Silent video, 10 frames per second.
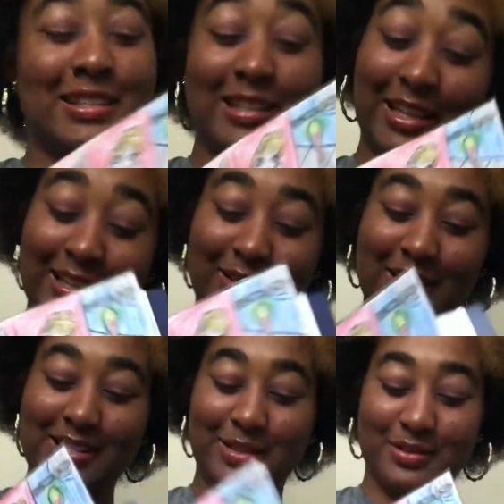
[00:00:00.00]
But at least
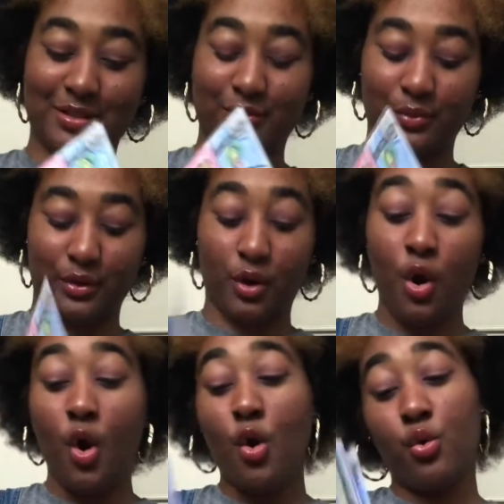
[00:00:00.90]
I'm self-aware.
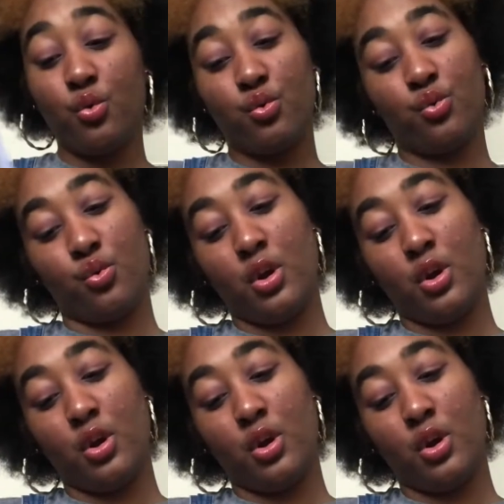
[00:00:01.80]
Ooh,